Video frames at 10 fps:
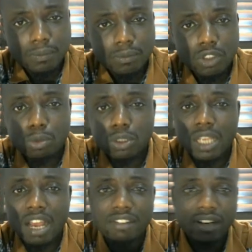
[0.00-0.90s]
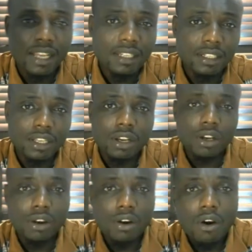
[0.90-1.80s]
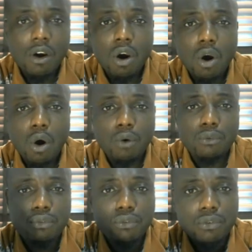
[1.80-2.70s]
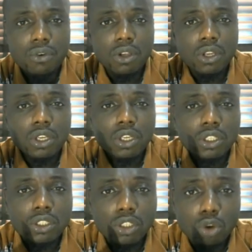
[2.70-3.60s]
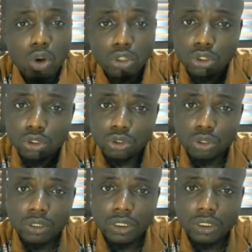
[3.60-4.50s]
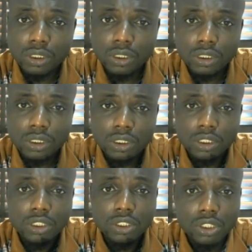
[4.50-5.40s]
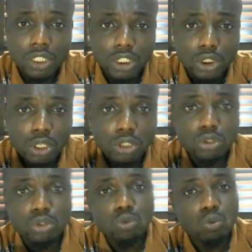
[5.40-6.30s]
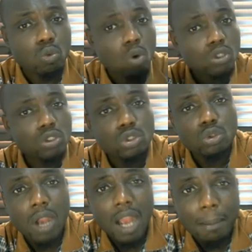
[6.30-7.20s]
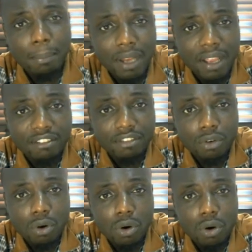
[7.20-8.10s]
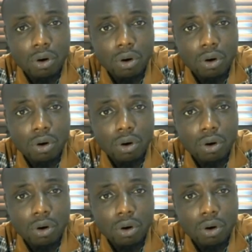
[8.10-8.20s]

you must have an idea of the course you studied in relation to what you are applying for